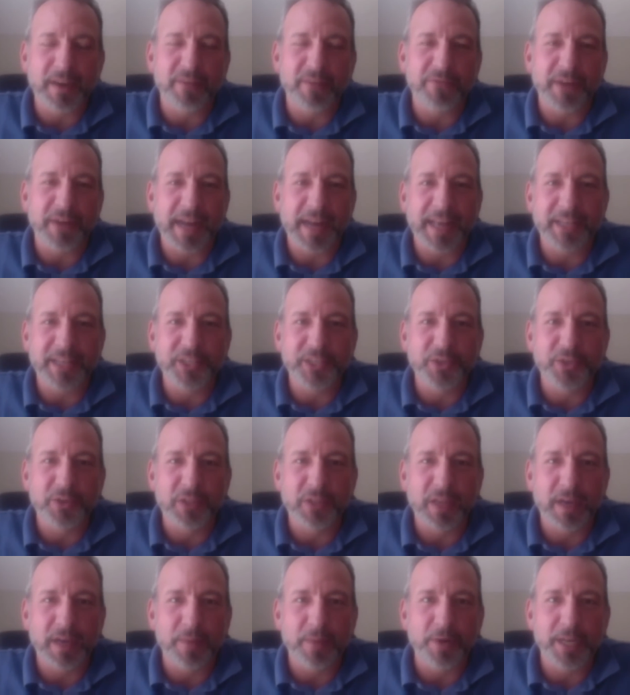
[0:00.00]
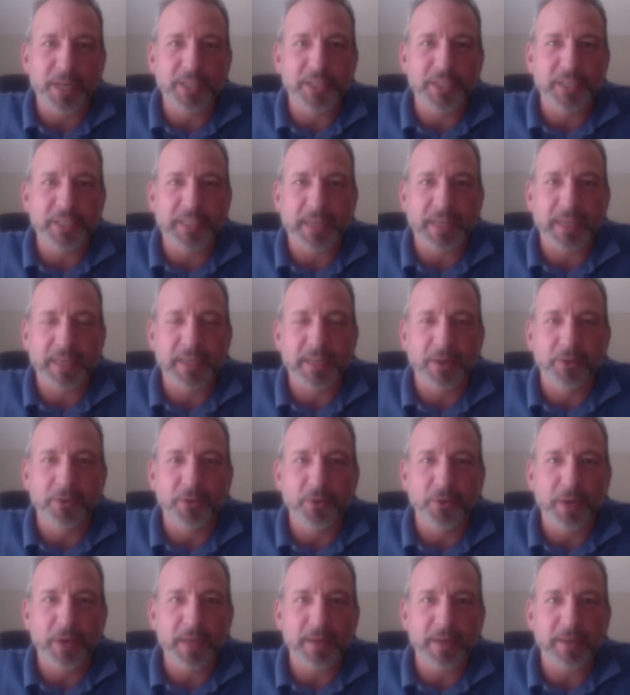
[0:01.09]
financial prediction is that you don't
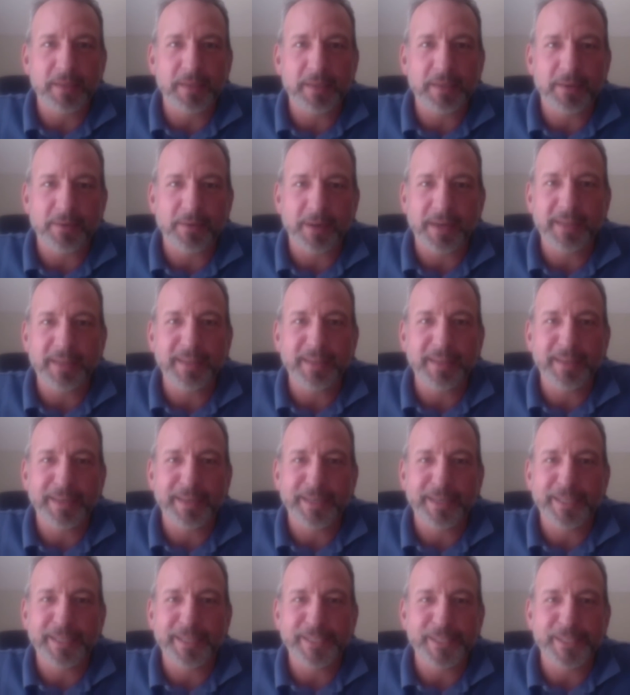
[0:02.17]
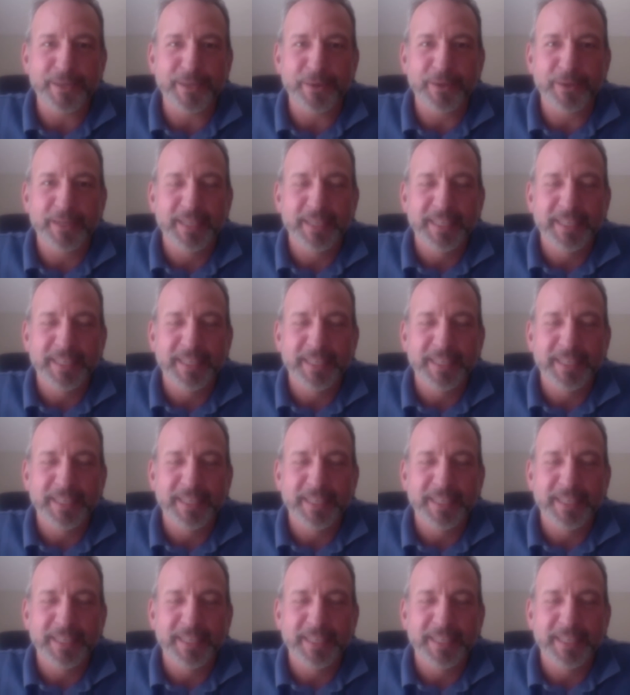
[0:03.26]
do it, right? So,